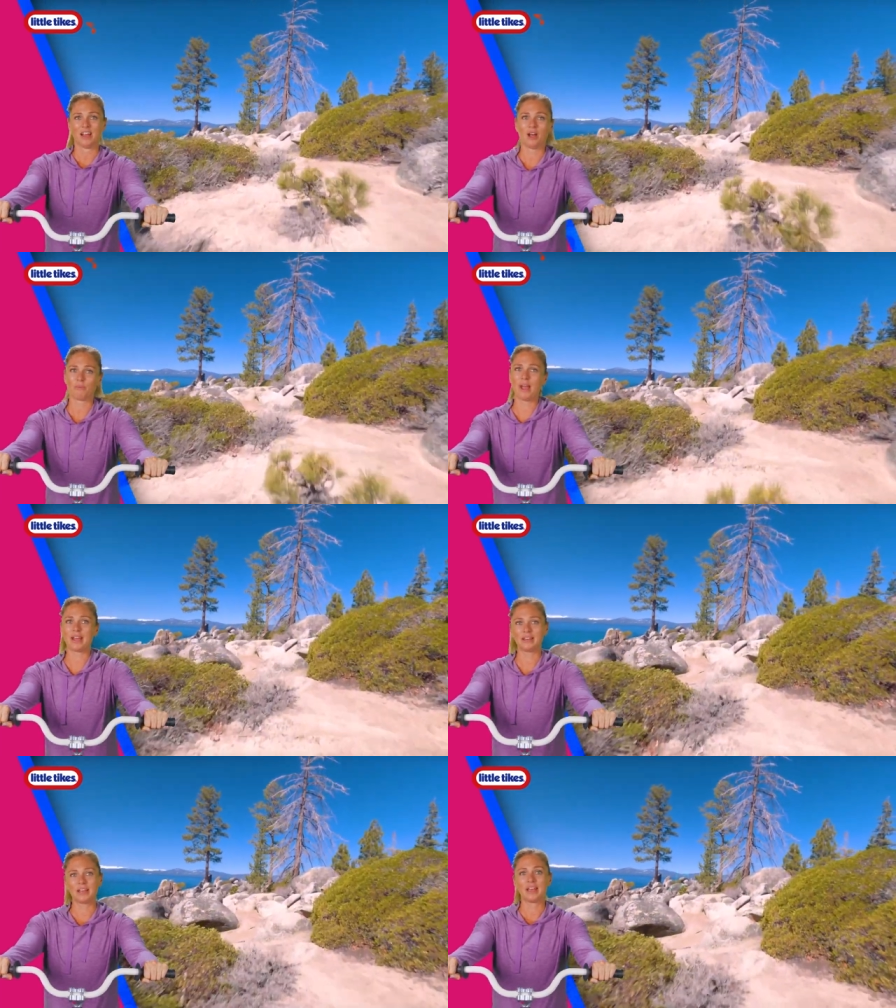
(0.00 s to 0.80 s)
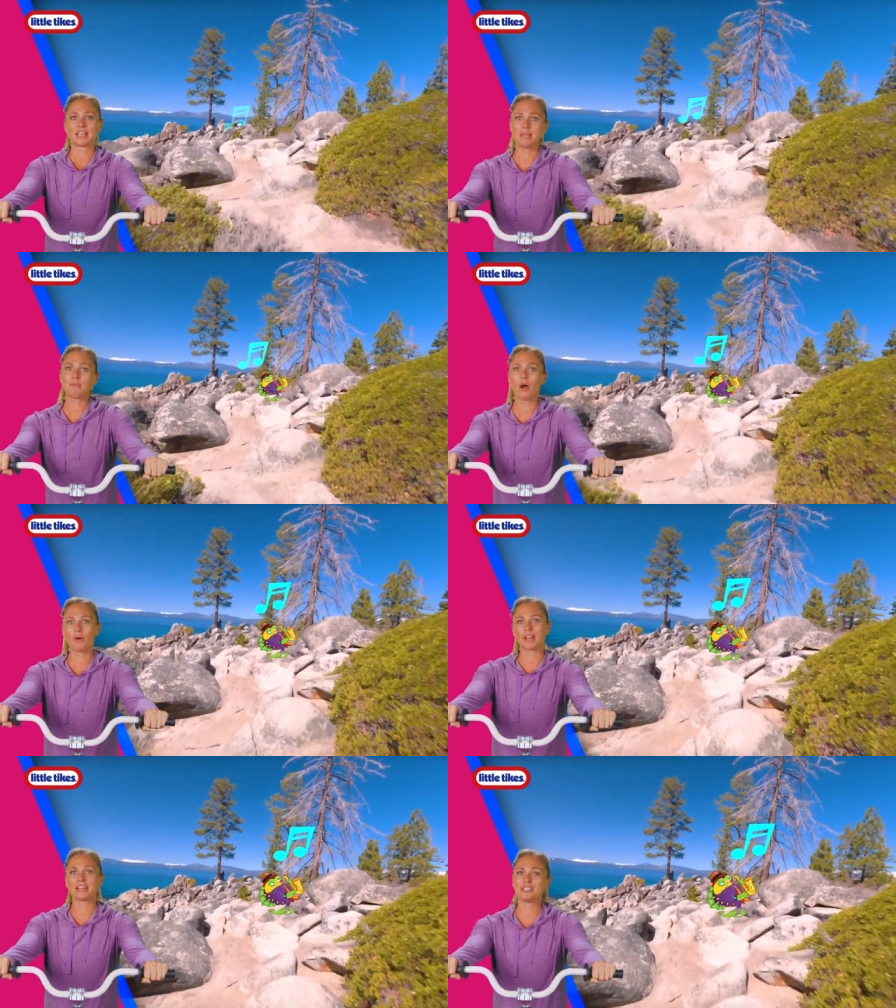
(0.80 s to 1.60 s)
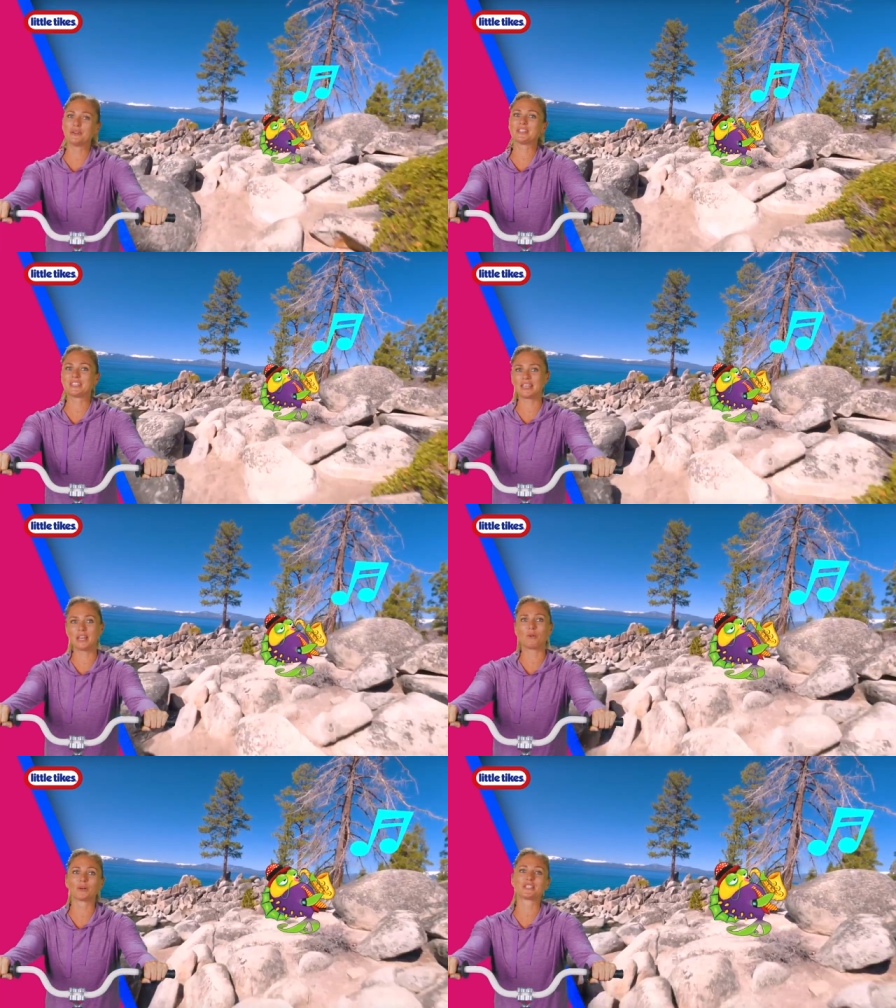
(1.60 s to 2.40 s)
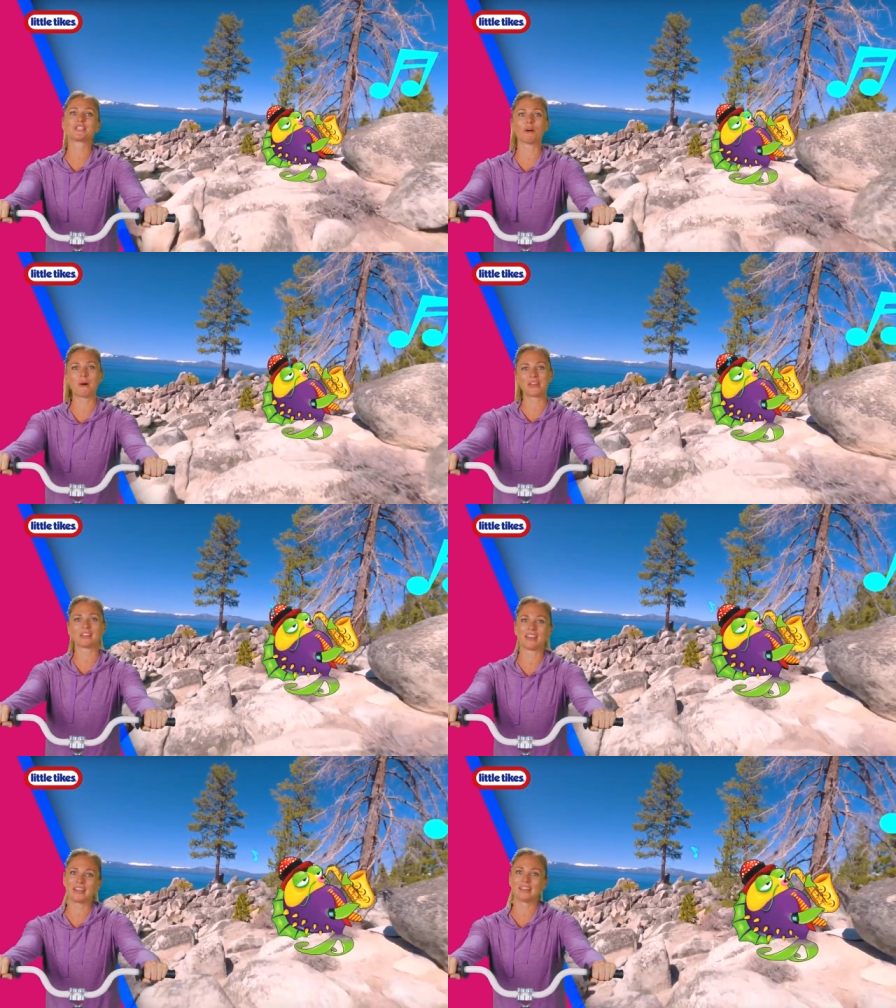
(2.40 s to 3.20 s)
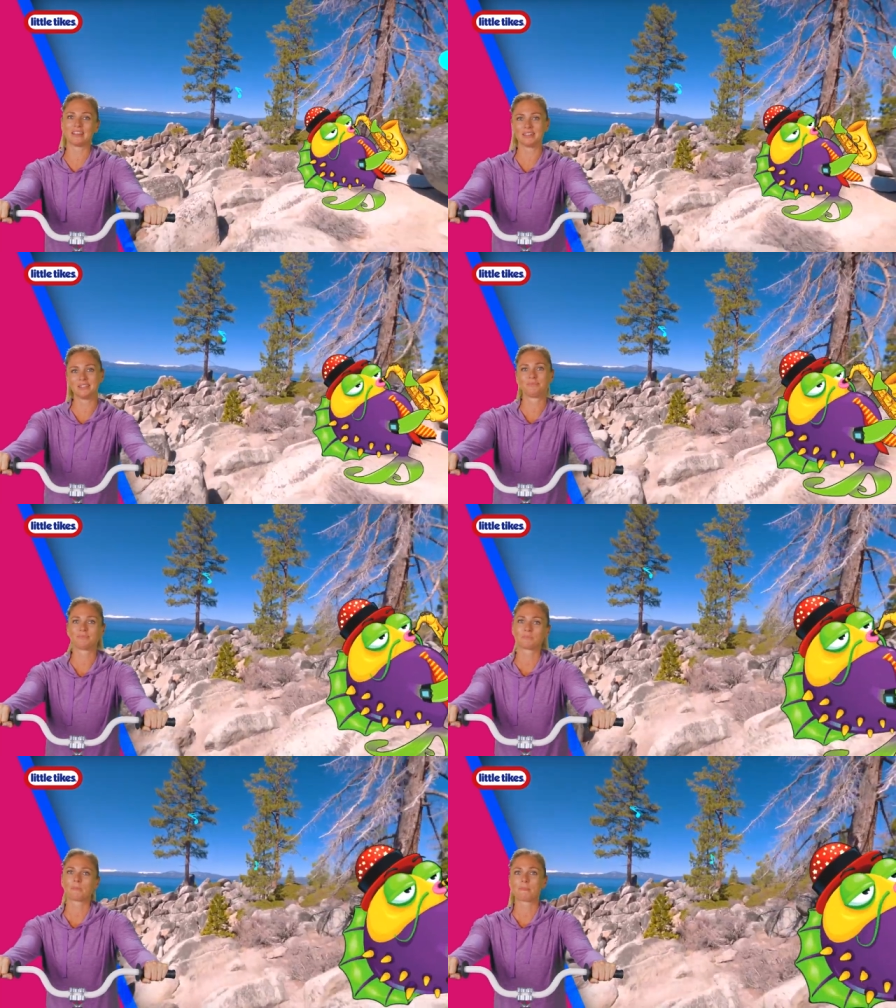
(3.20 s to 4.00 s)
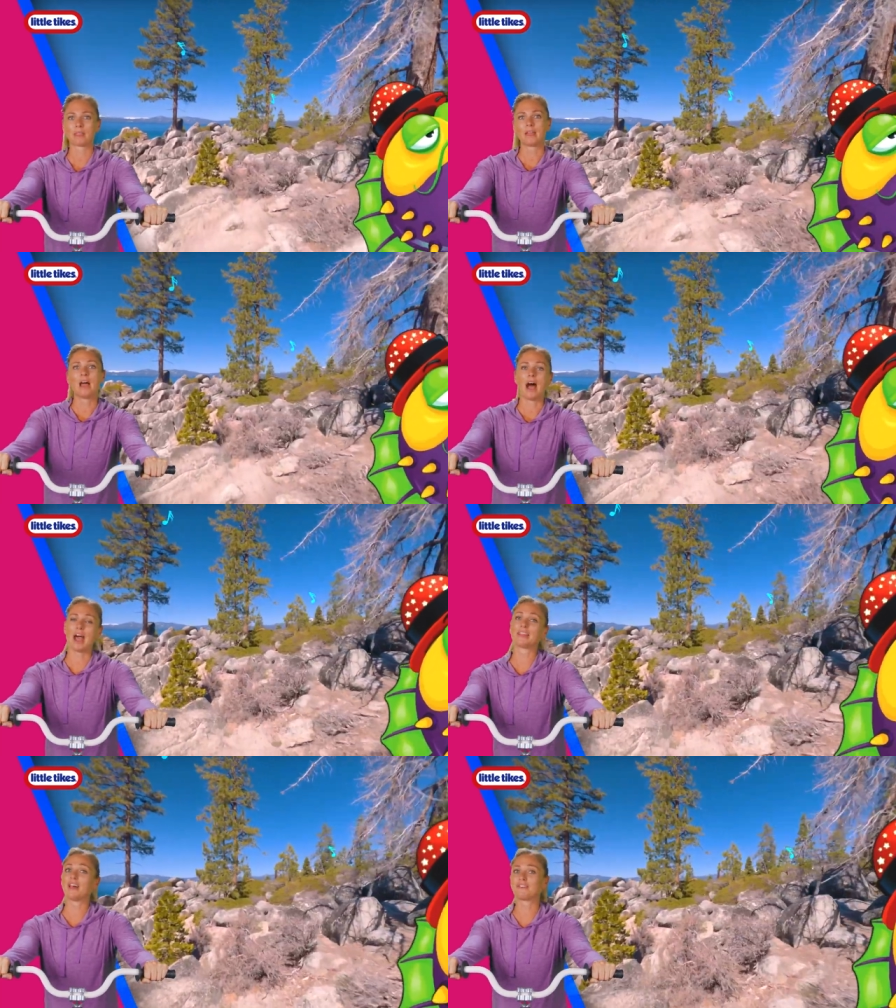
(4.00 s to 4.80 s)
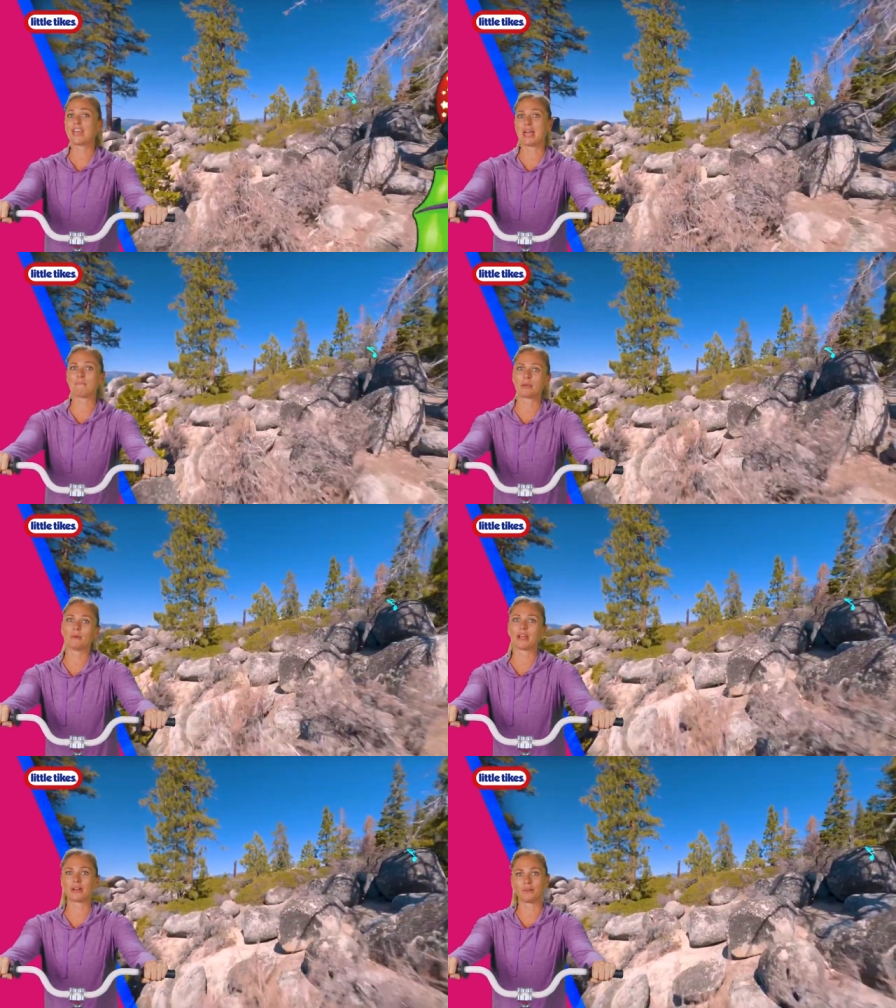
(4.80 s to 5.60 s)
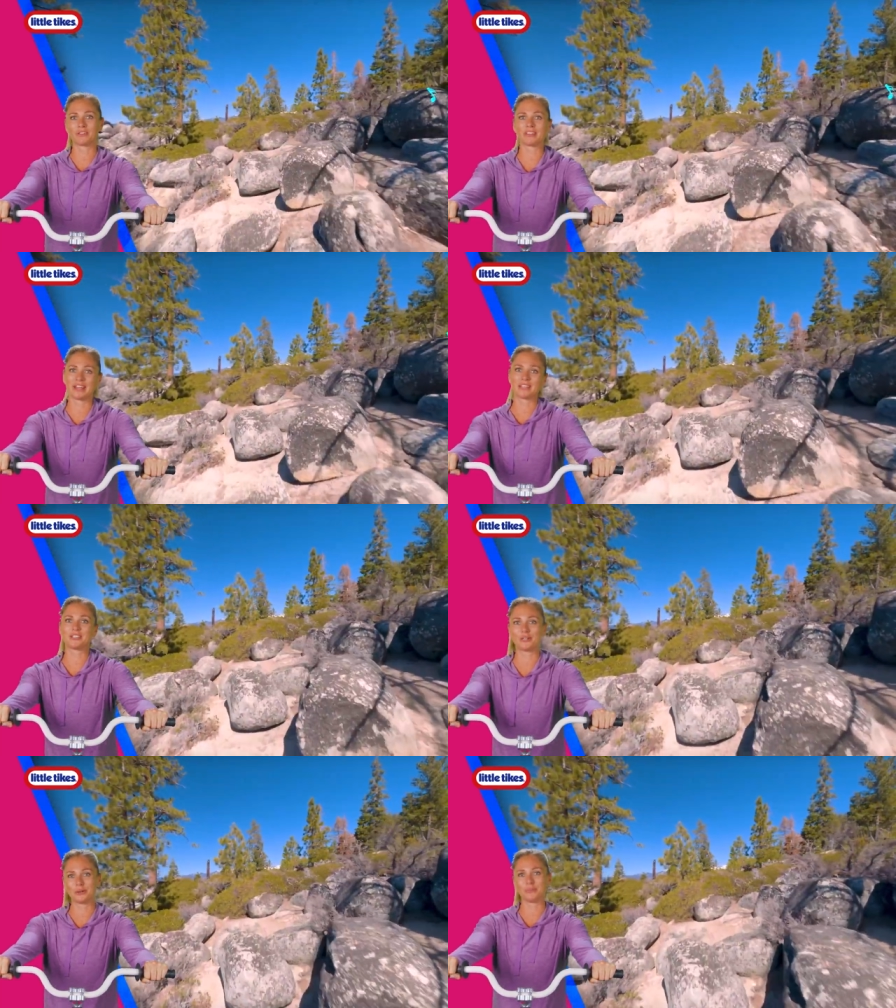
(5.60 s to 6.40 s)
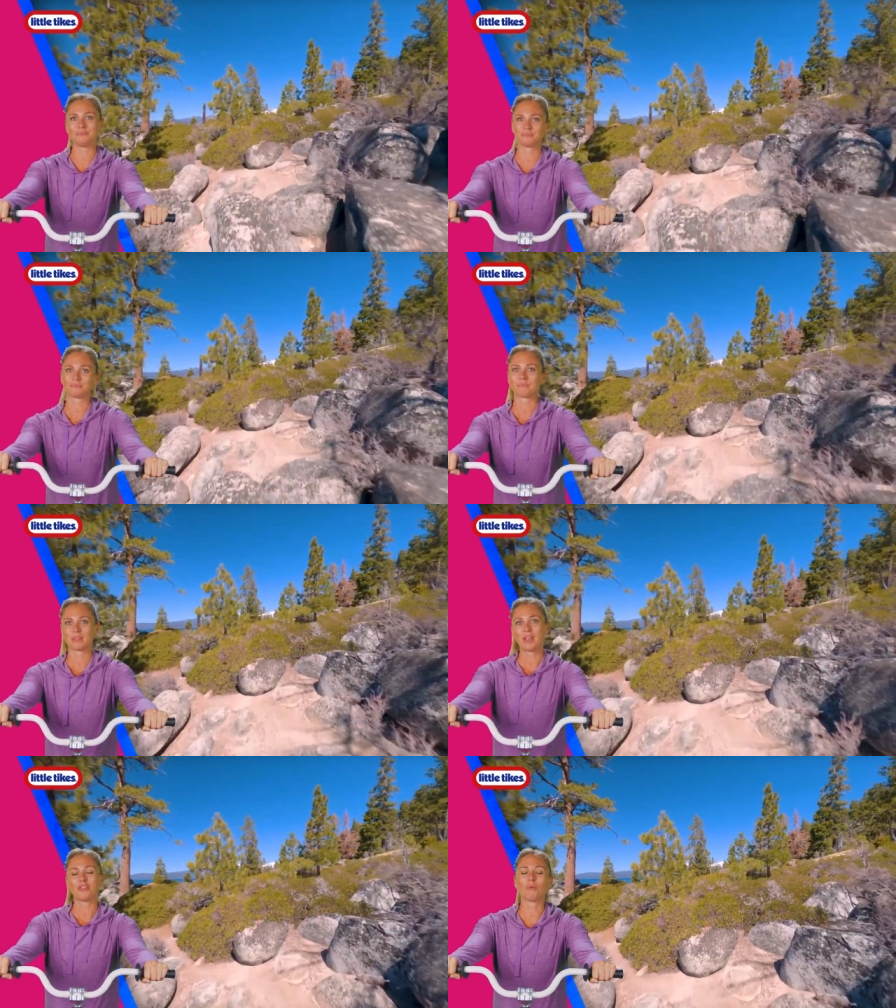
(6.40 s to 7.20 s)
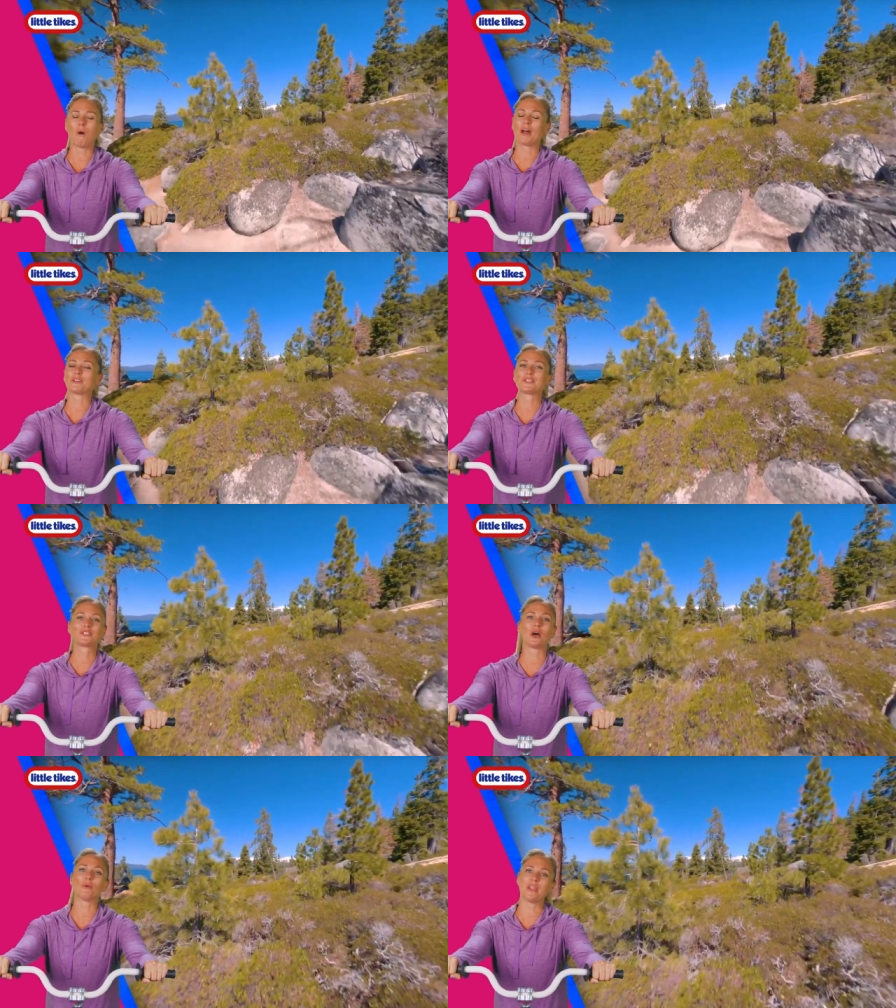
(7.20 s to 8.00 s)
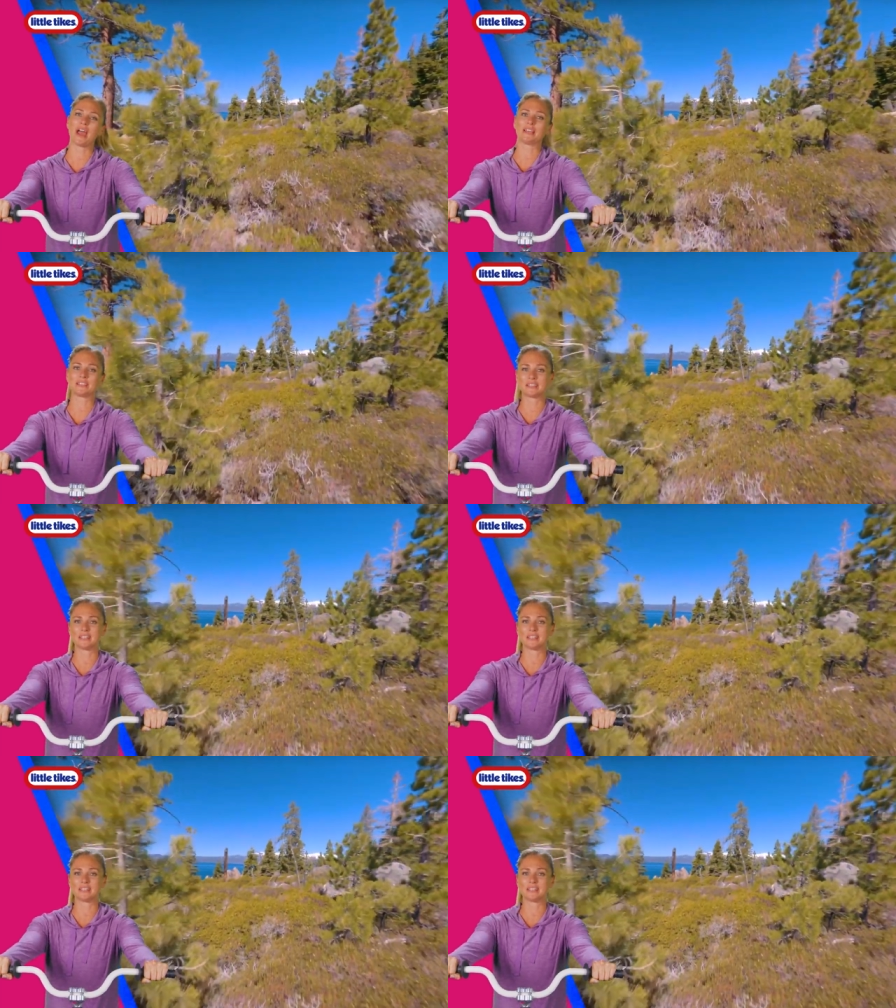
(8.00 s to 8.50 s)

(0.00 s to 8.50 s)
All right, keep going. As you can see, we're still by the lake. I love camping when I go to the lake too. The water's so nice.